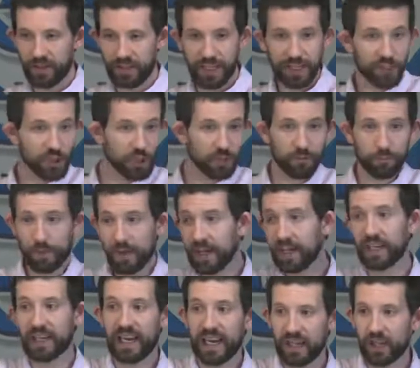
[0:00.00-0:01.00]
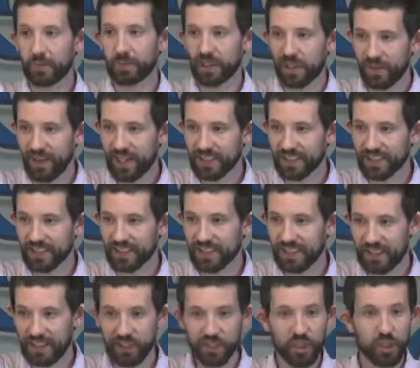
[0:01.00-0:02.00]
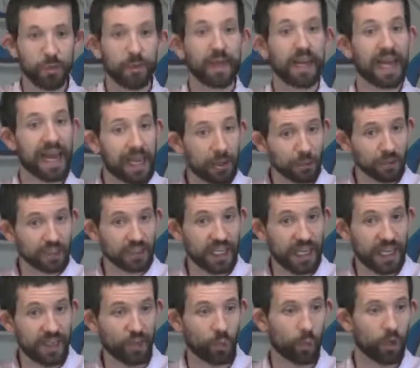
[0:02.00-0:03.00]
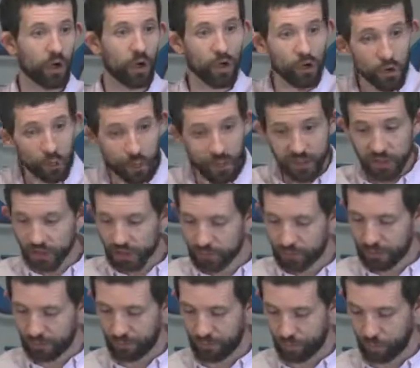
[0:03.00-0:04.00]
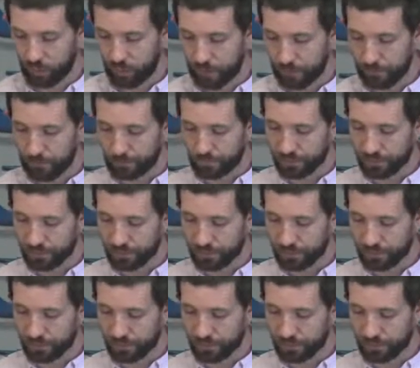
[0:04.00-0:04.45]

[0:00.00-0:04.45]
He shouldn't have been in Caleb's closet. He should have been outside where all the righteous people were.